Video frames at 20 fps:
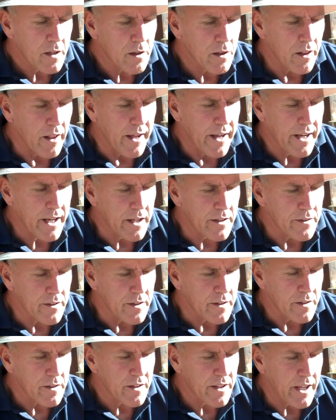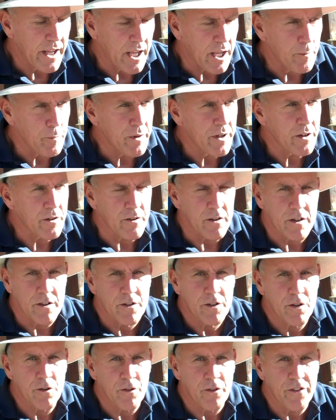client that came here
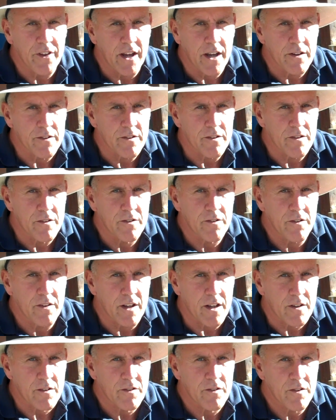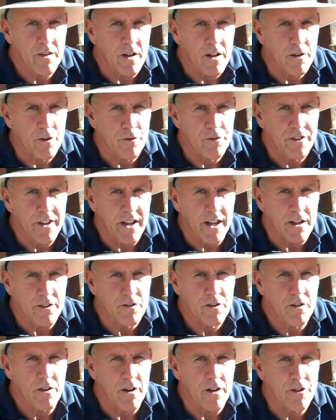in 2006, a little
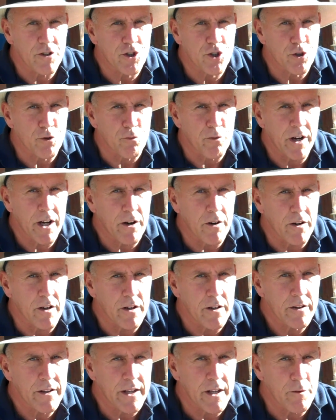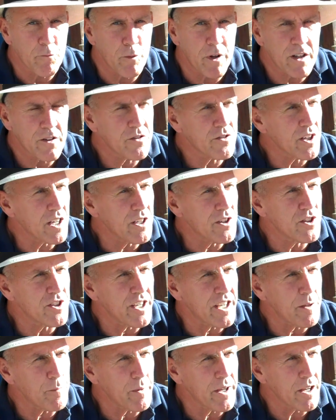town called Chirera. And we
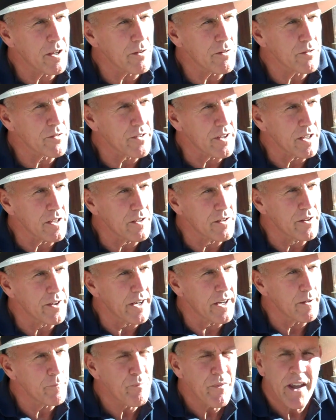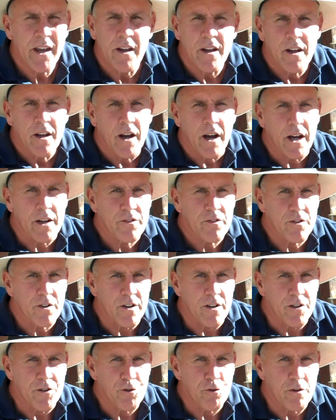exchanged emails, and I
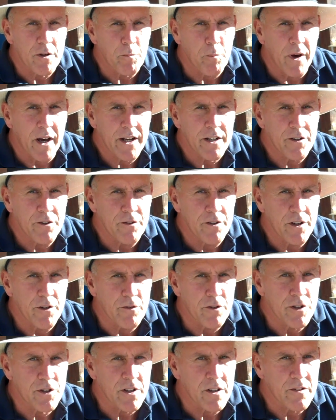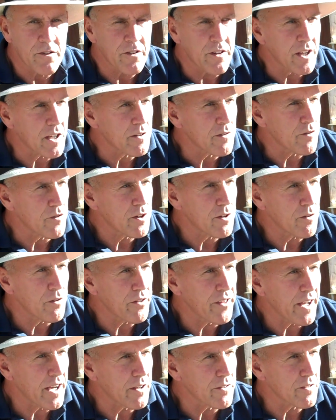started doing my due diligence the end of
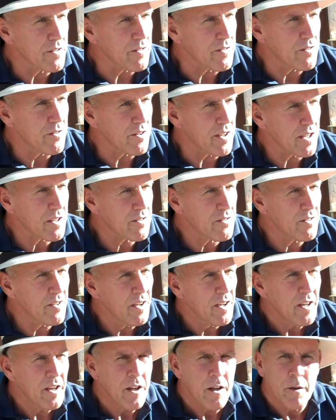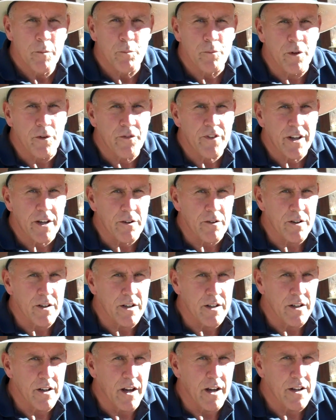2006, moved here
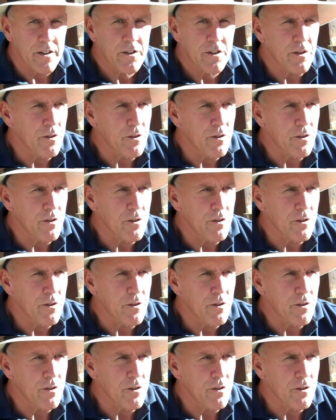in